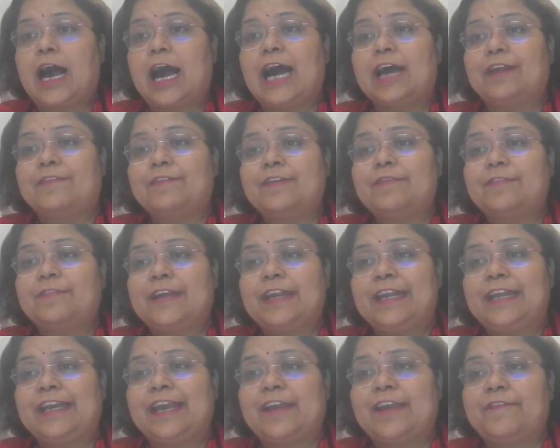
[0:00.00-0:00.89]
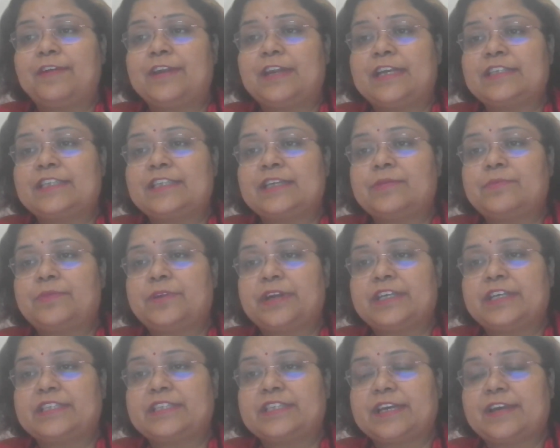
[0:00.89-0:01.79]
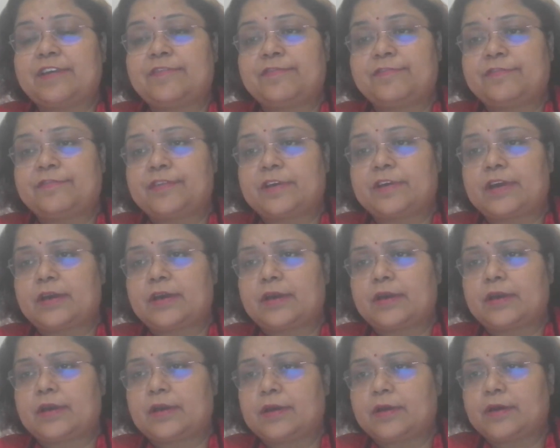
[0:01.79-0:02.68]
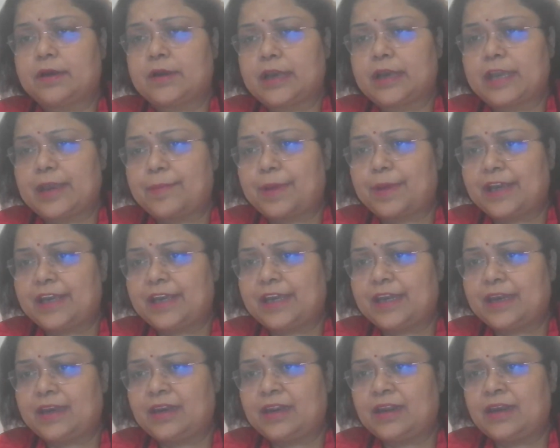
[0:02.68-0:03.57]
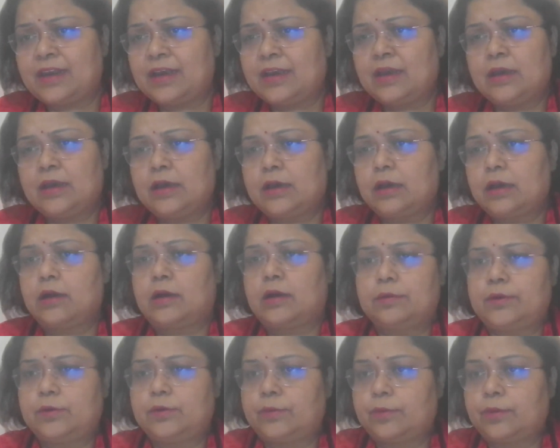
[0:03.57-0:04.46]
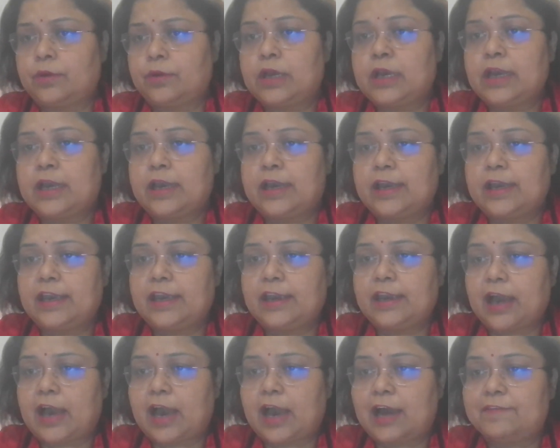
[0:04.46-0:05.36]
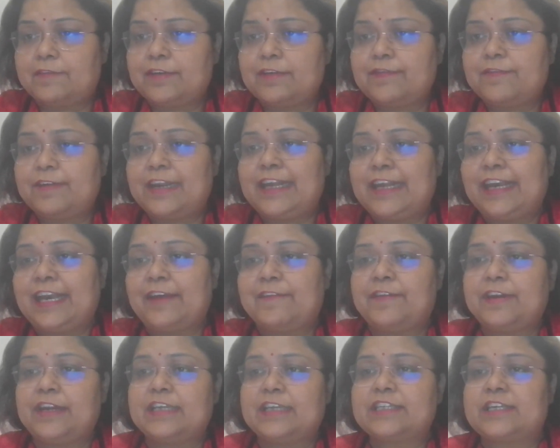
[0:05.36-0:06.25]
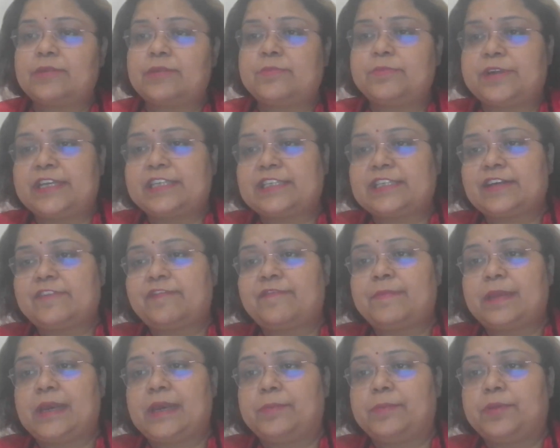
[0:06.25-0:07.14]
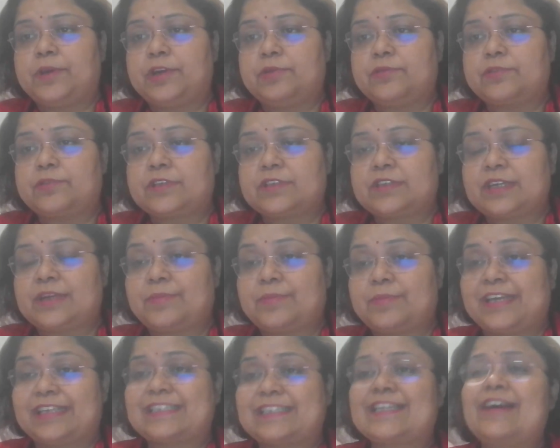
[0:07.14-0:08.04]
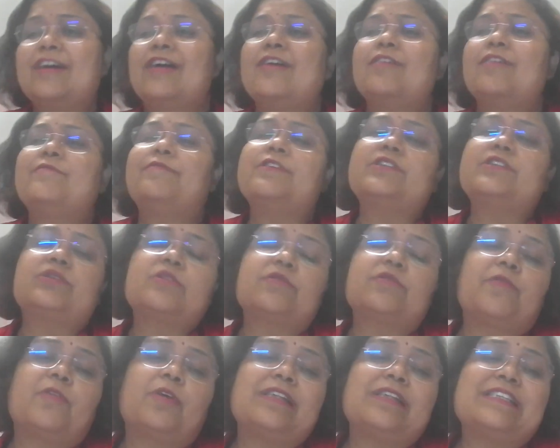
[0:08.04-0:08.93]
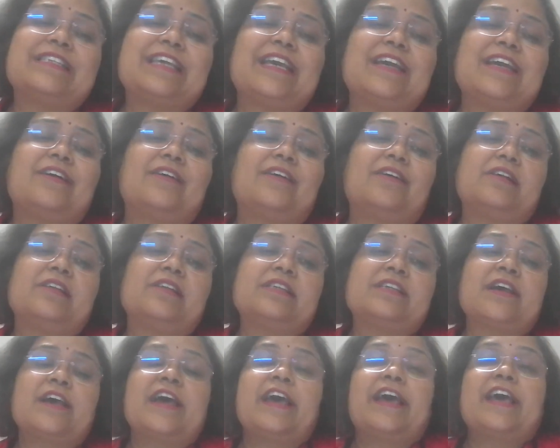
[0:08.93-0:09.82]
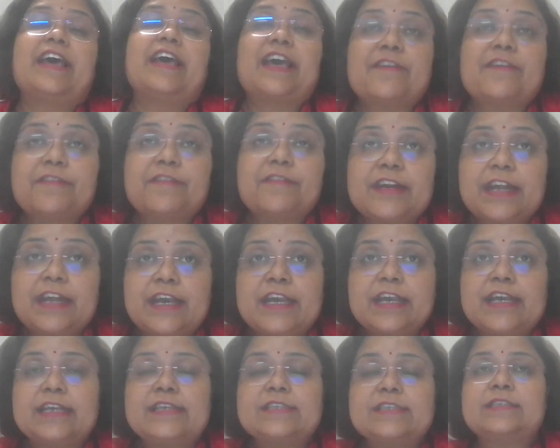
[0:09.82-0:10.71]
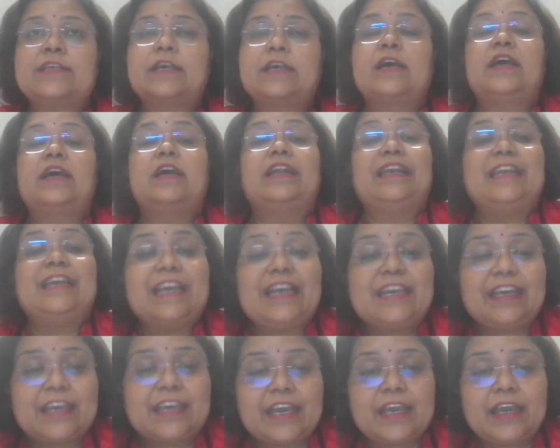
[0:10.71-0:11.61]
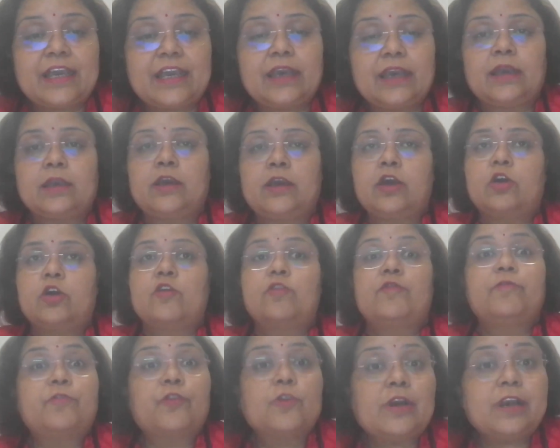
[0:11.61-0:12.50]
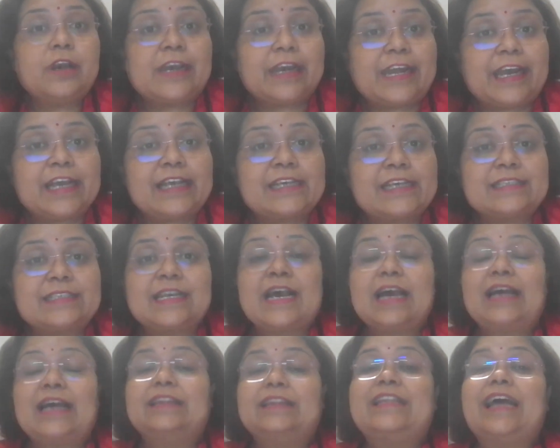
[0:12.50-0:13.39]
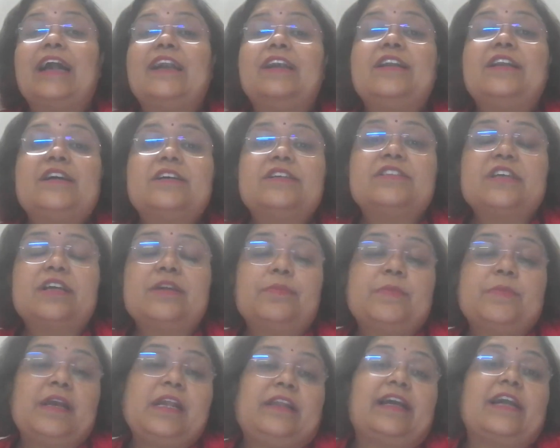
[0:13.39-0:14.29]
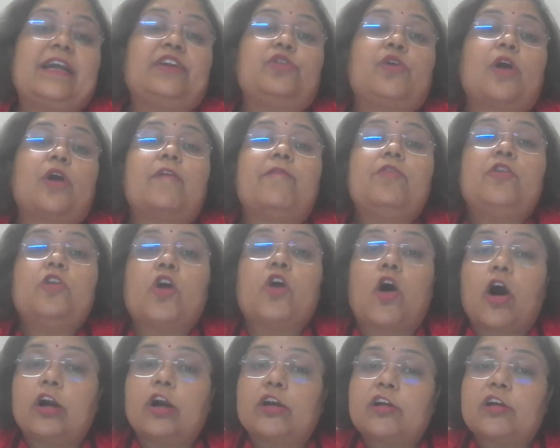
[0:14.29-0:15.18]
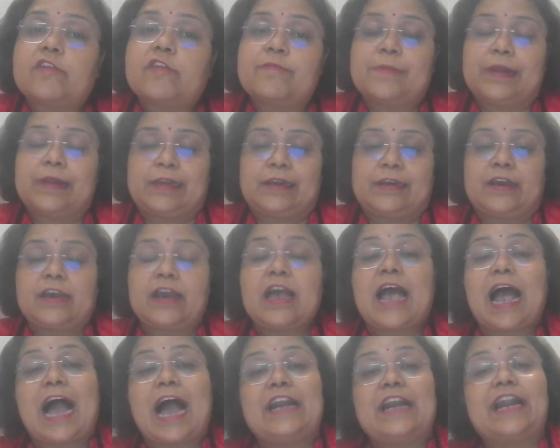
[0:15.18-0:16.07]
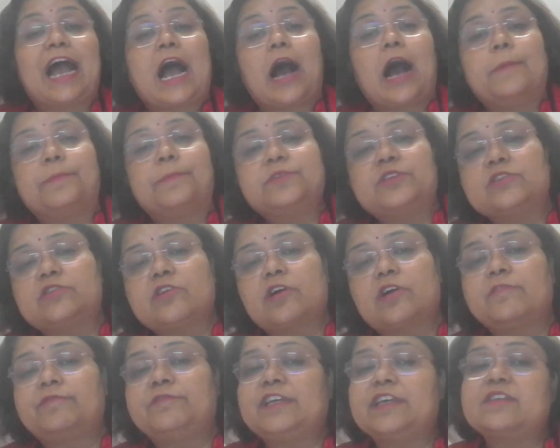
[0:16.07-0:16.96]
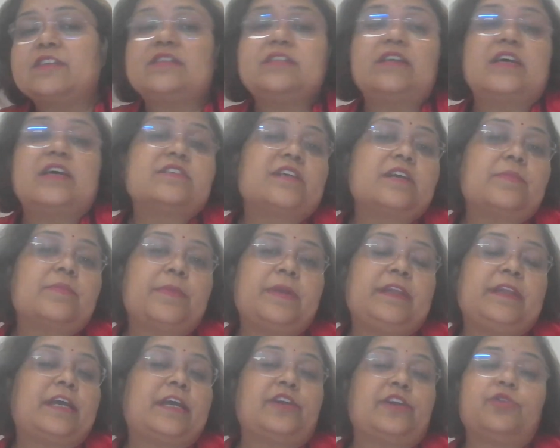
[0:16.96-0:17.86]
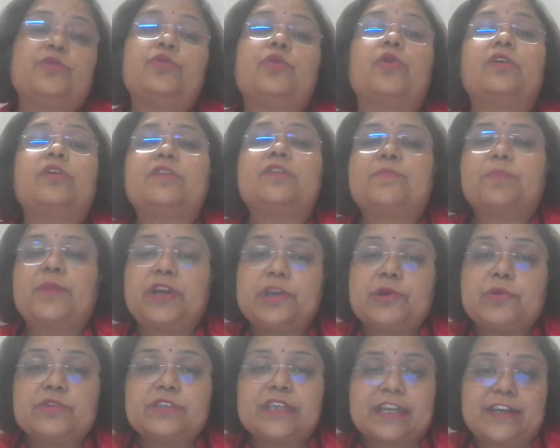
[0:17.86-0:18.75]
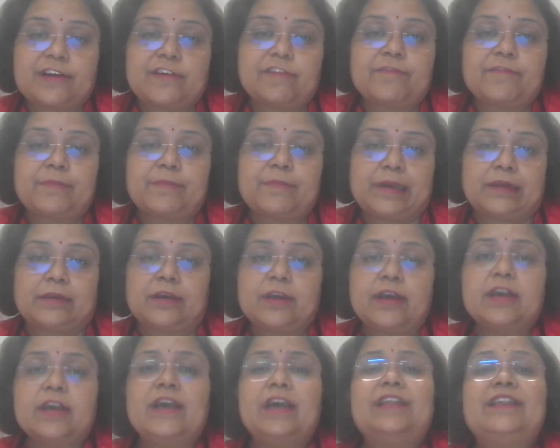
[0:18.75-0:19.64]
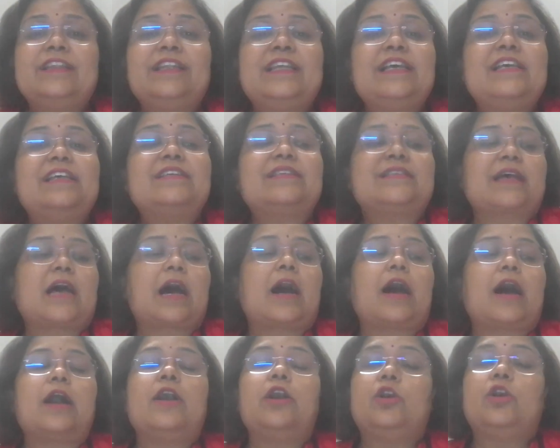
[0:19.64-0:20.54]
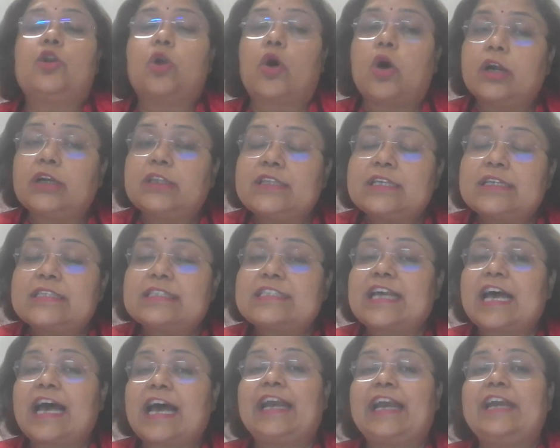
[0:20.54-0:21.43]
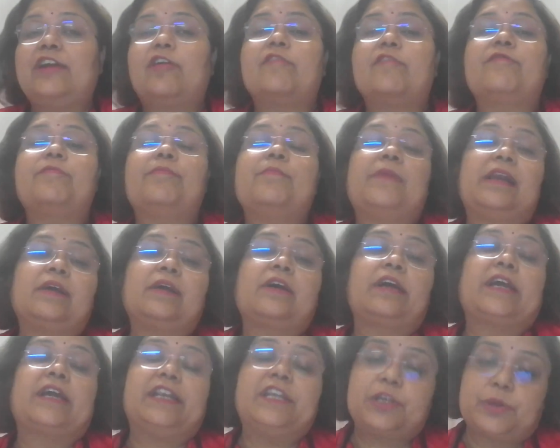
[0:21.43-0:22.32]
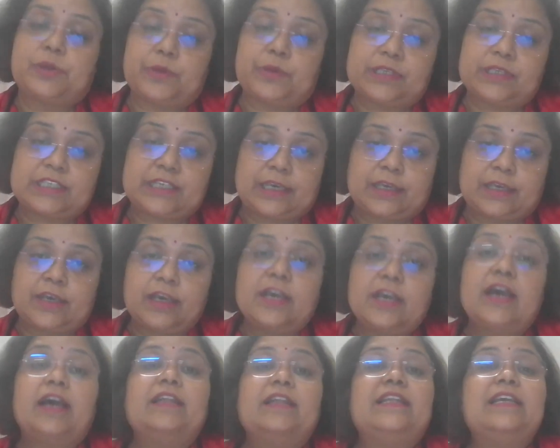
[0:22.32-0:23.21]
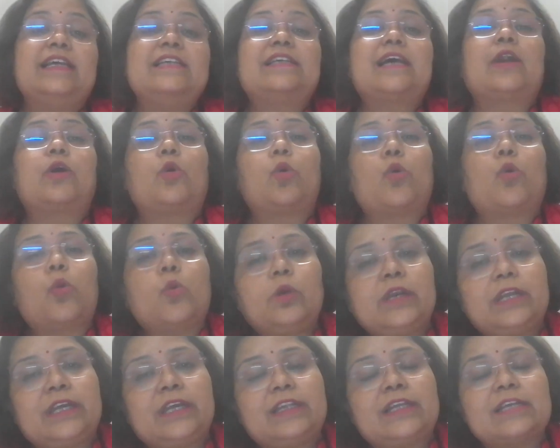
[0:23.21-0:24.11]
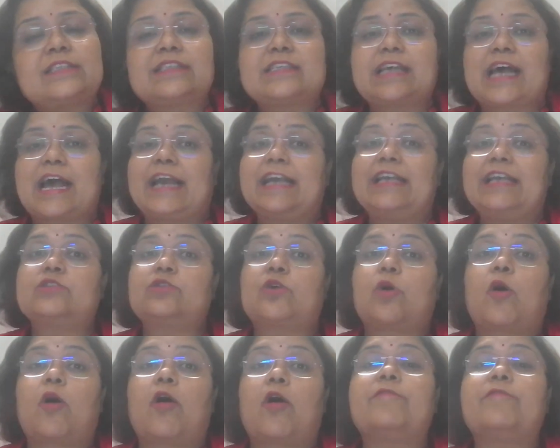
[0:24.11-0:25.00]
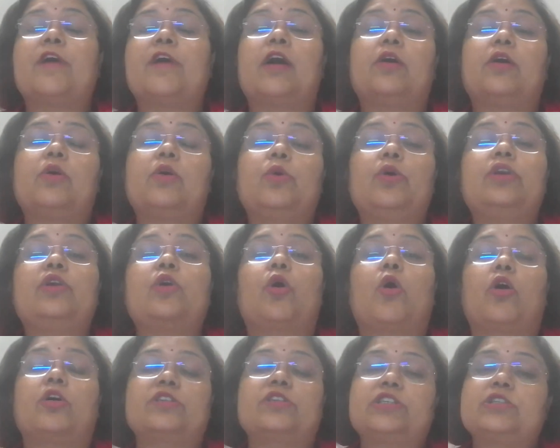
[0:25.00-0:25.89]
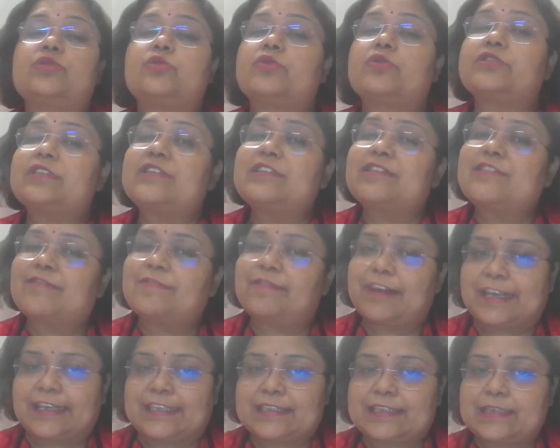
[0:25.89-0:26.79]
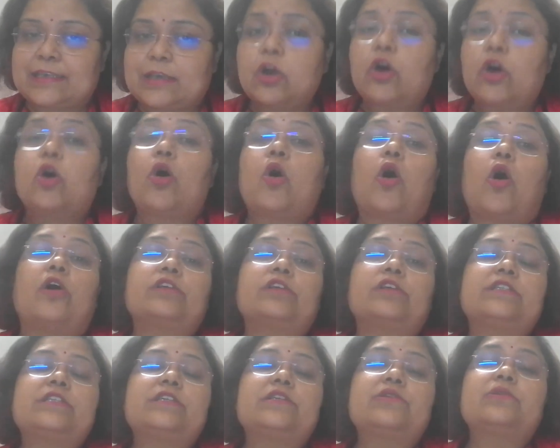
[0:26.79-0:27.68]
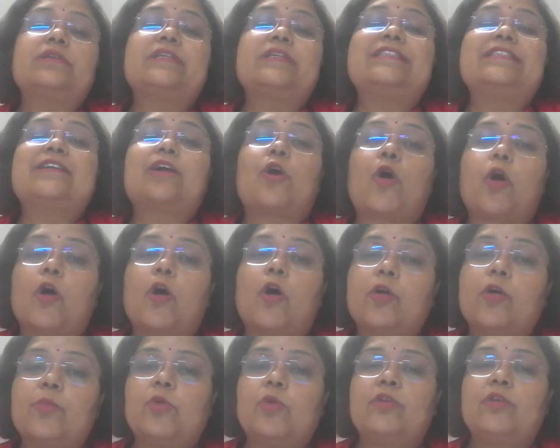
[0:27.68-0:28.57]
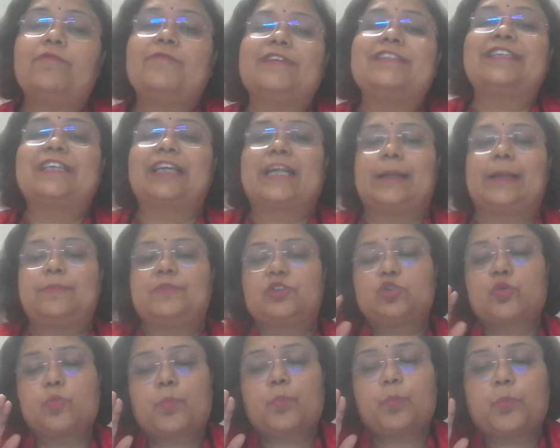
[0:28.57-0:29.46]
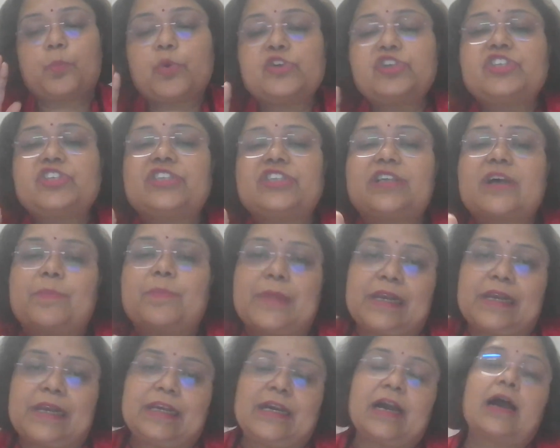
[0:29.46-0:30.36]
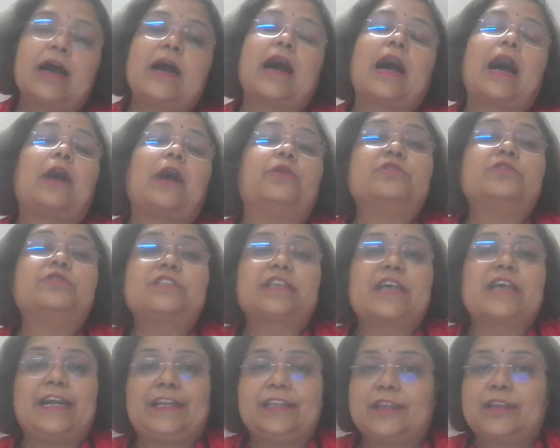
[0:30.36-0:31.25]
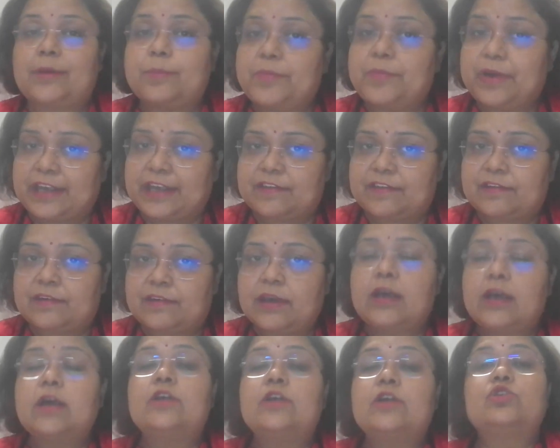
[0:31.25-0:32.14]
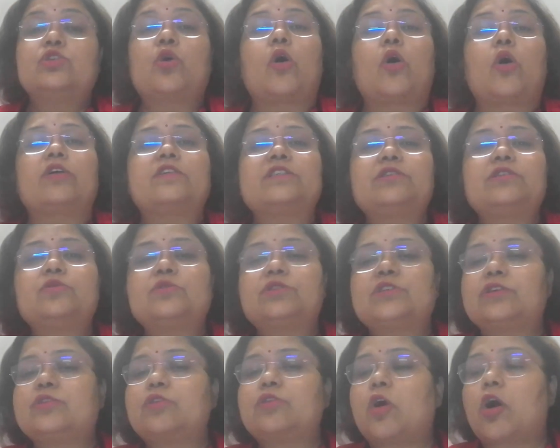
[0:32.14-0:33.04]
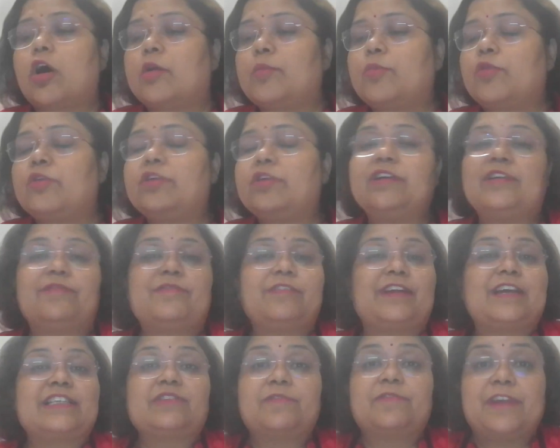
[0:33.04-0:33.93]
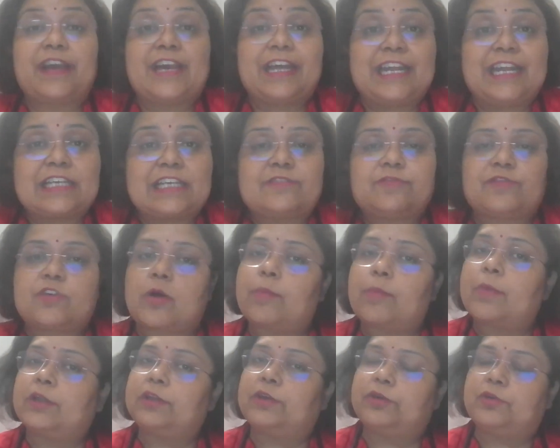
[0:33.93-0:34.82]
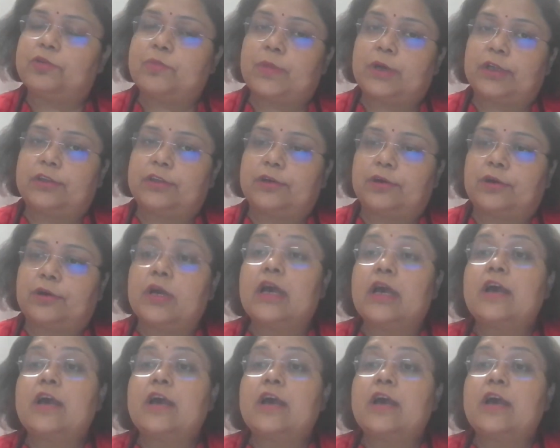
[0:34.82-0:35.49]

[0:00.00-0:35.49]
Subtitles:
Are we feeling heaviness in breast if MIL? No. Are we feeling heaviness in breast if milk produces in breast? First of all, see girls, heaviness, leaking, fullness, that doesn't mean that you have a lot of milk. And absence of this doesn't mean that you don't produce enough milk. These are not the sign of milk adequacy. These are only the signs of a good oxytocin reflex. Oxytocin is a hormone which helps to push the milk outside the breast. So oxytocin hormone reflex varies from mother to mother.